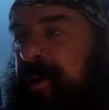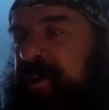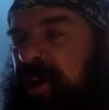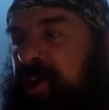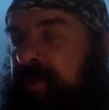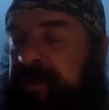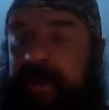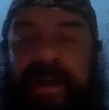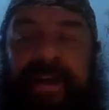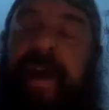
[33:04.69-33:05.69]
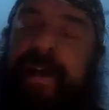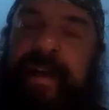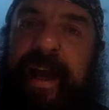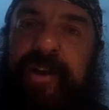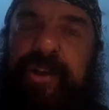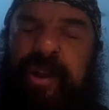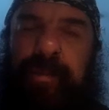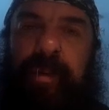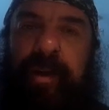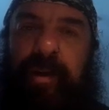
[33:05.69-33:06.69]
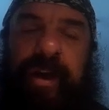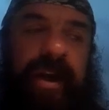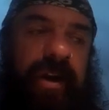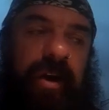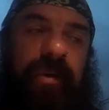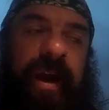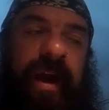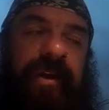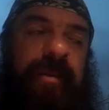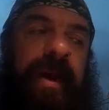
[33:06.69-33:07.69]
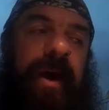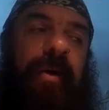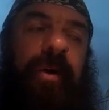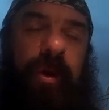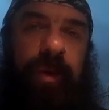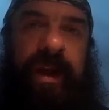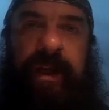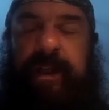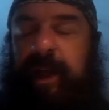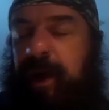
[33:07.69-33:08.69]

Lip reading: So depending how you catch it, you're probably looking around about a week.